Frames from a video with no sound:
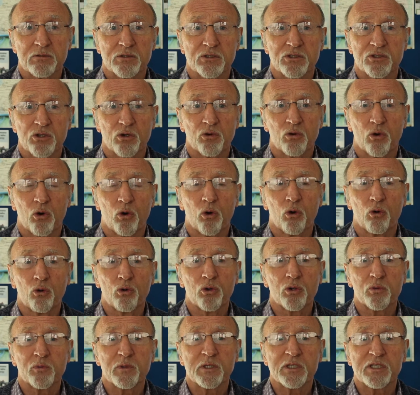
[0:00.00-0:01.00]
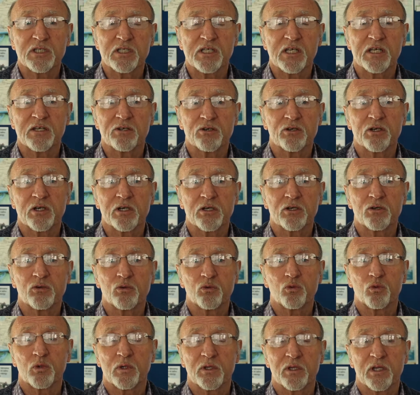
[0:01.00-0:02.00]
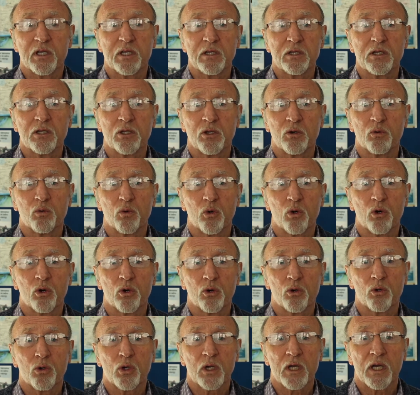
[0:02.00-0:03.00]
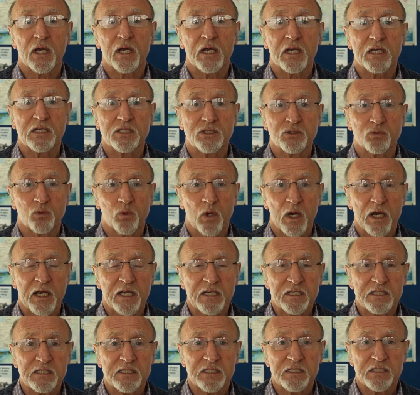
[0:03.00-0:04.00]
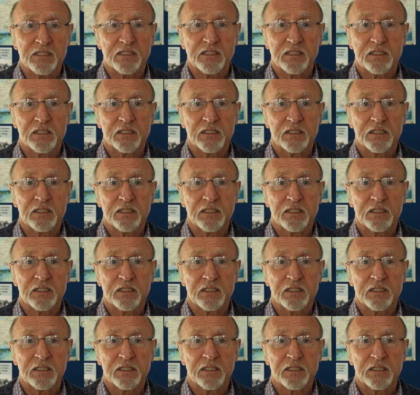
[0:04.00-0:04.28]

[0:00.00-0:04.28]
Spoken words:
So all the material within the wall is waste,